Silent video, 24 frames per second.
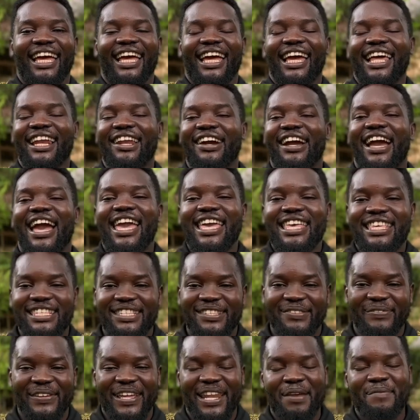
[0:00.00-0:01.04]
Hello
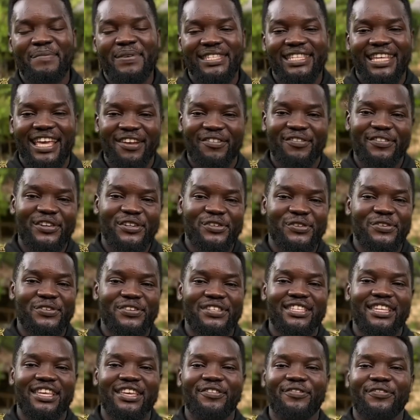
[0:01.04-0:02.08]
guys, my name is Elfik
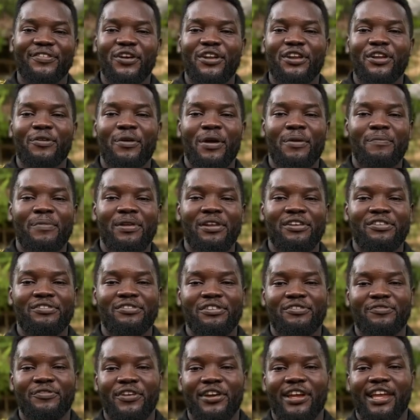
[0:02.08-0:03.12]
Tosi, founder 1 Million
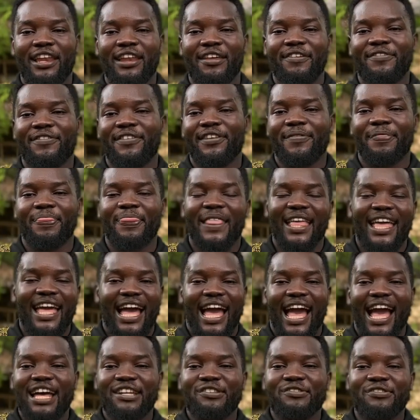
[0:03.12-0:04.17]
Trees for Kilifi.
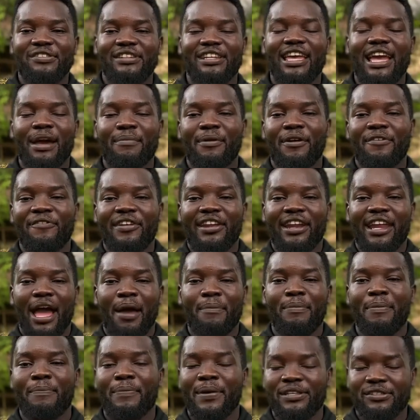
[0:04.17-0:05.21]
And today I'm a very
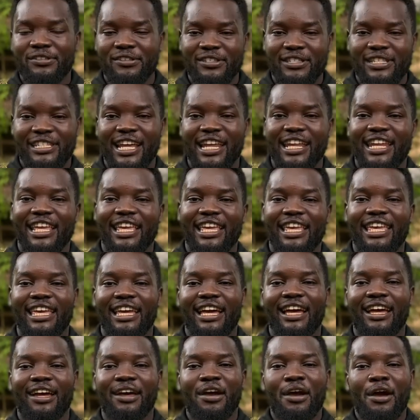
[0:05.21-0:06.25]
happy person standing here